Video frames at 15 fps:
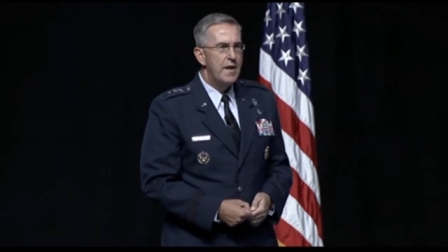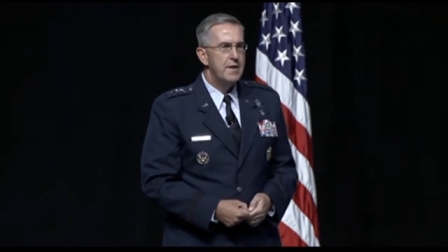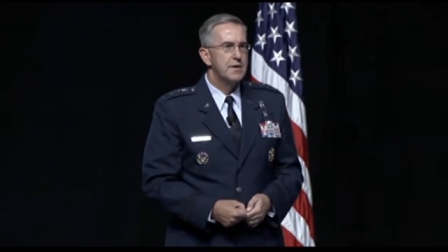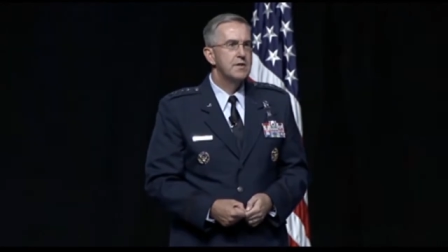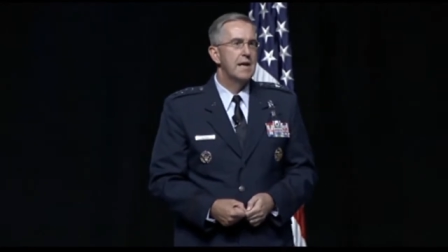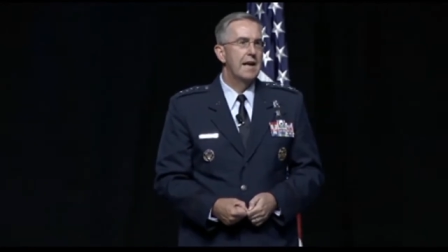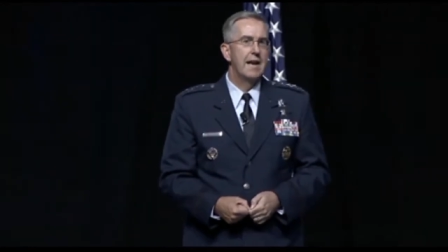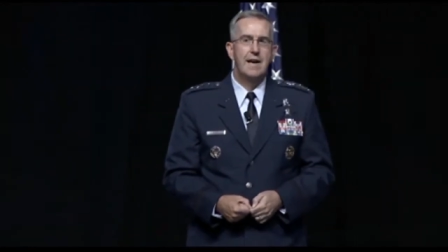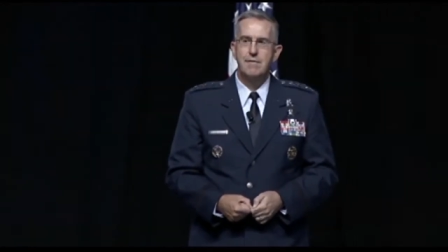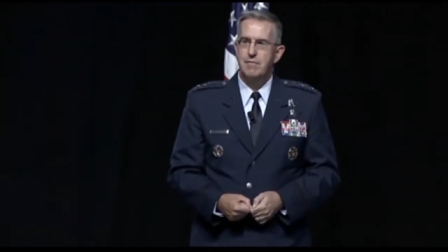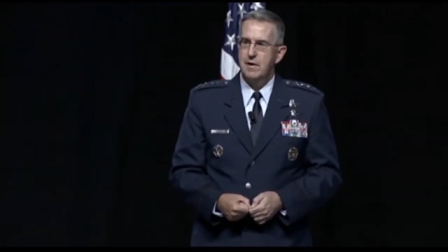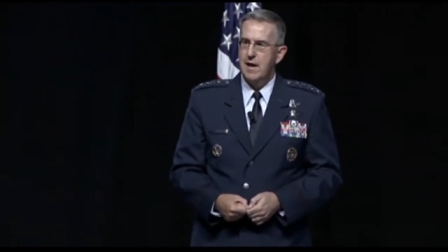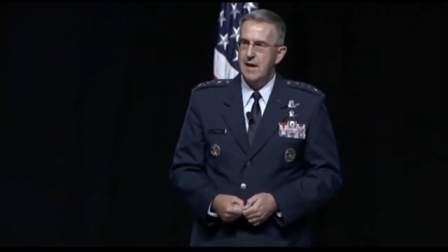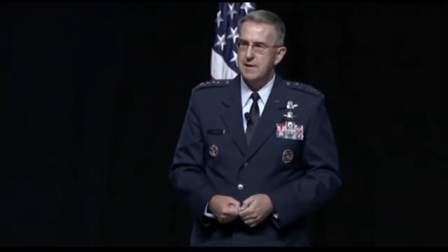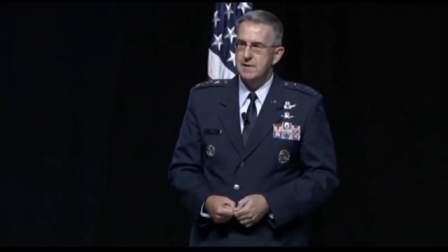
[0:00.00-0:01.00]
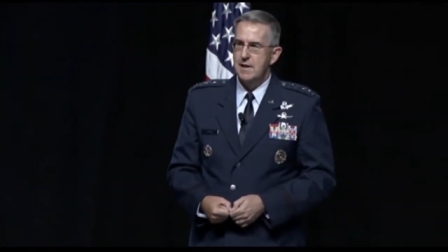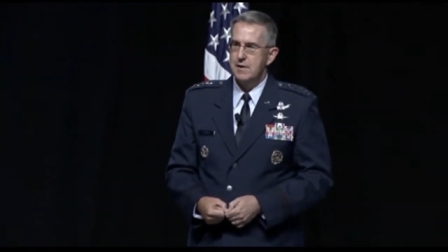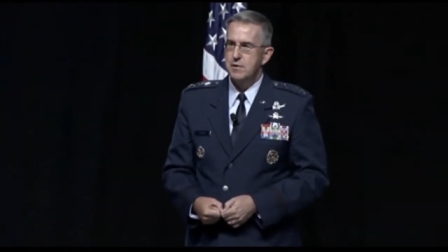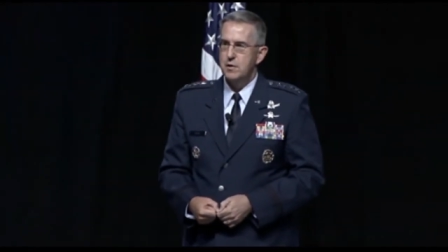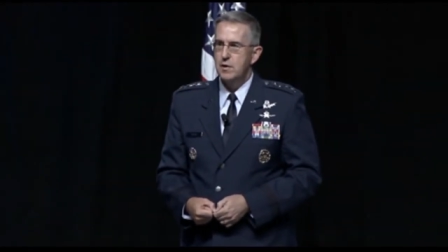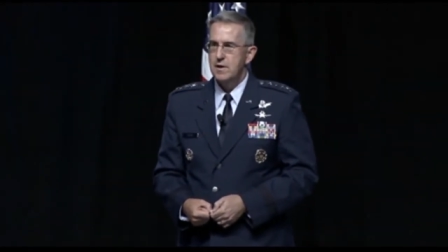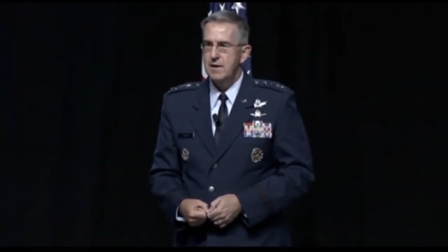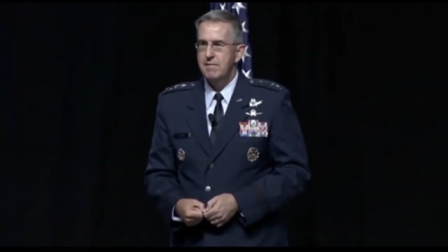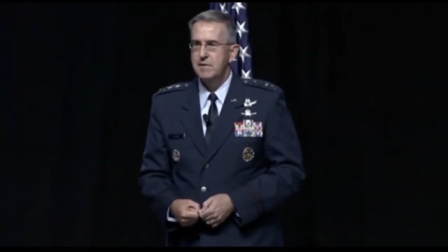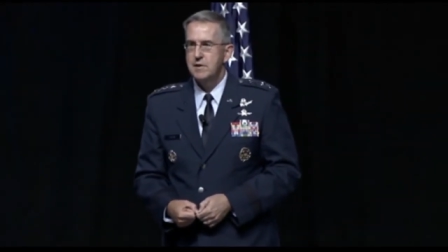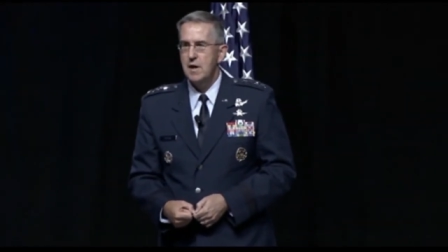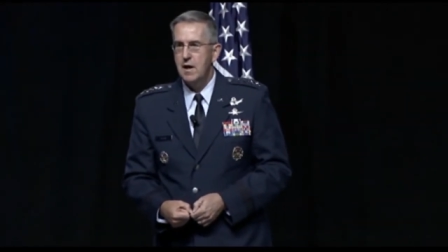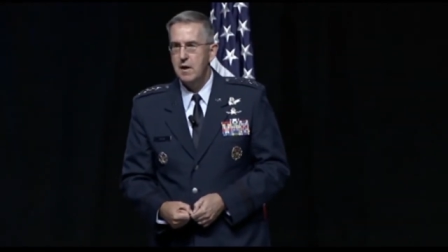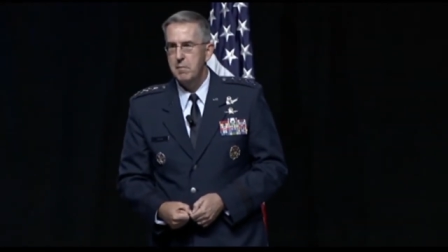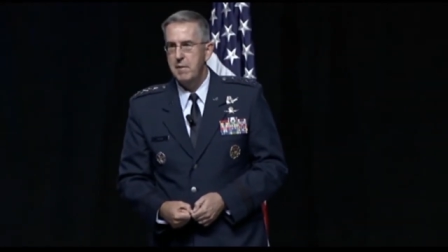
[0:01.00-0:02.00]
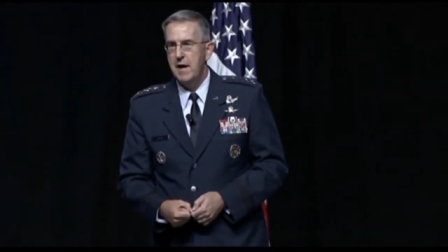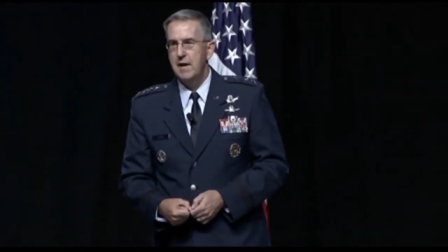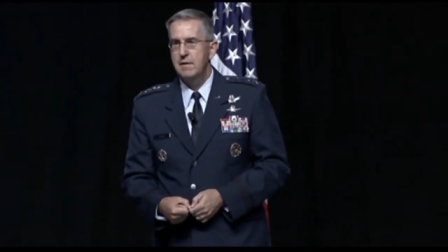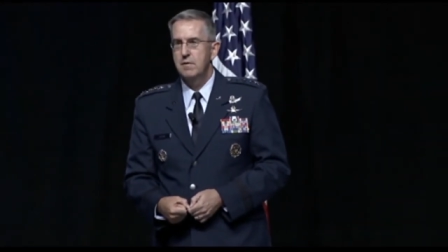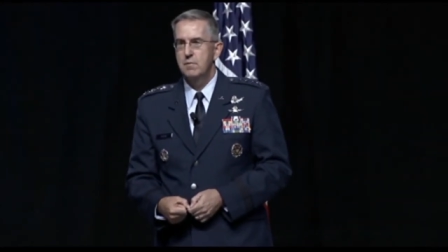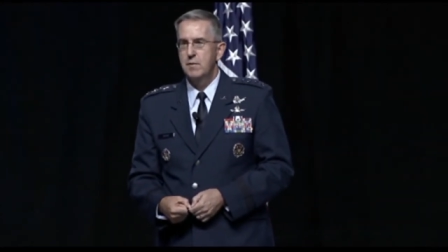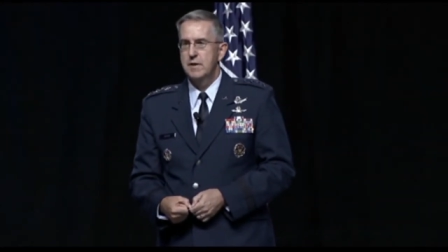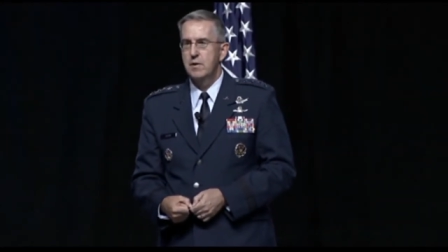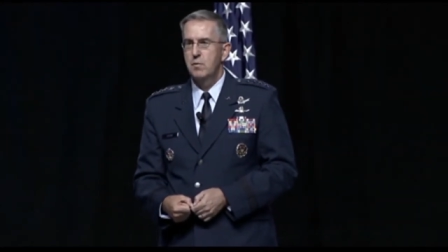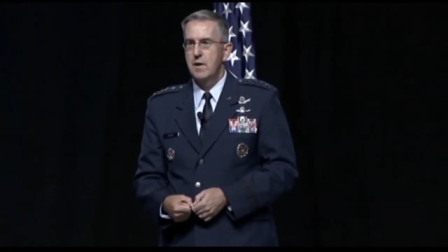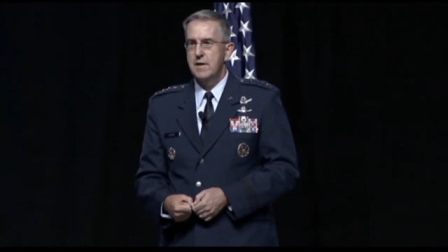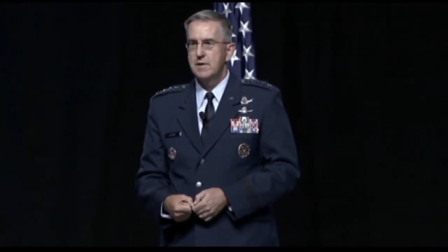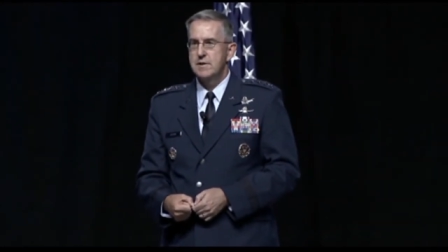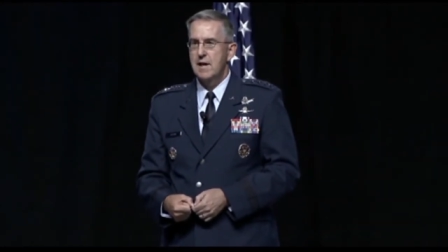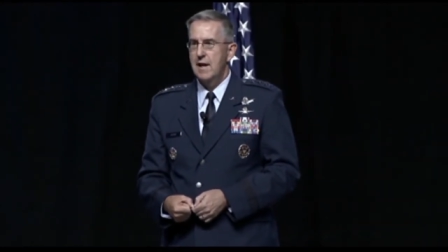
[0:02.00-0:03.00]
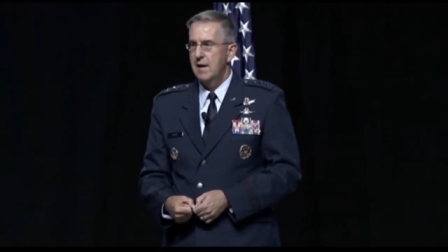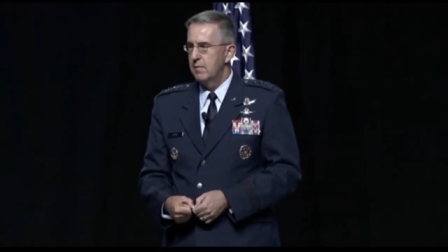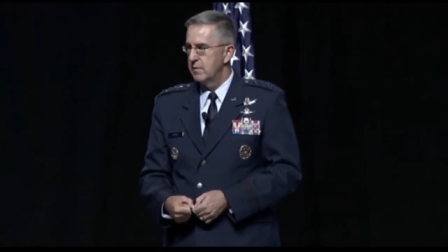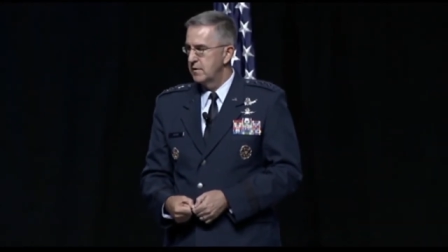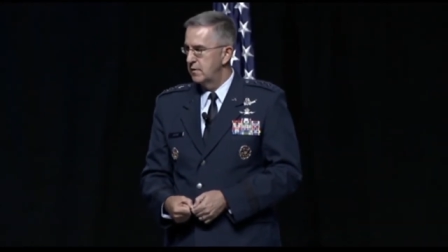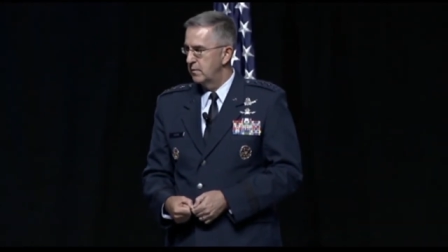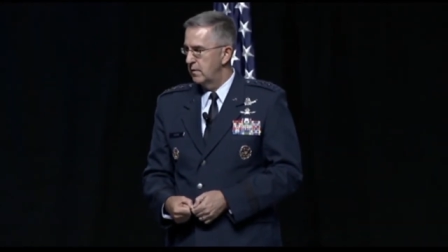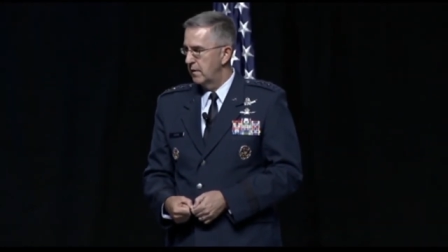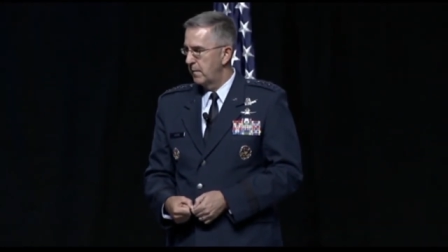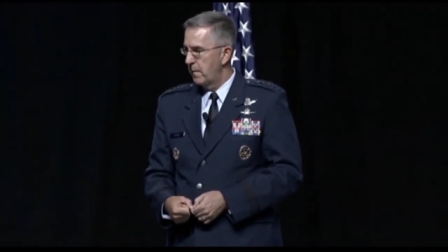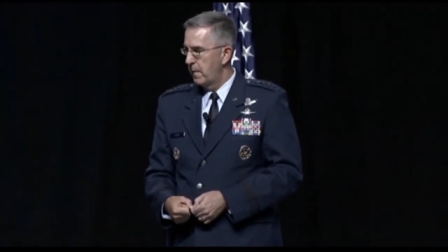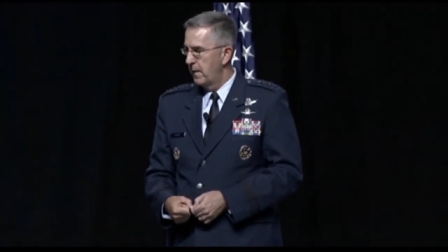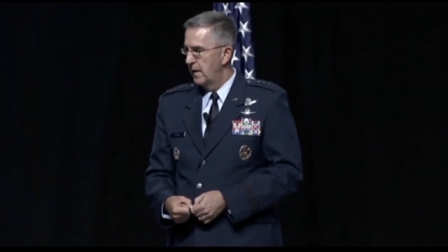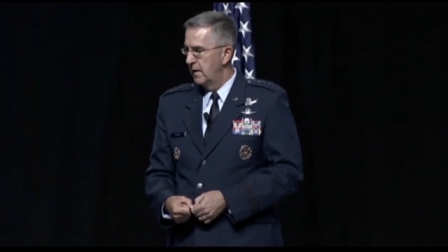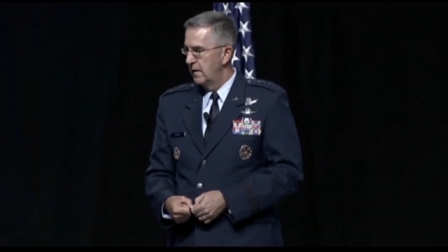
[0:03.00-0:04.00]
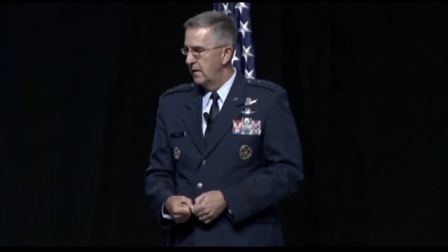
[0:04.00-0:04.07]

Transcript: A weather satellite, for God's sakes, you couldn't even talk about what the weather satellite was doing.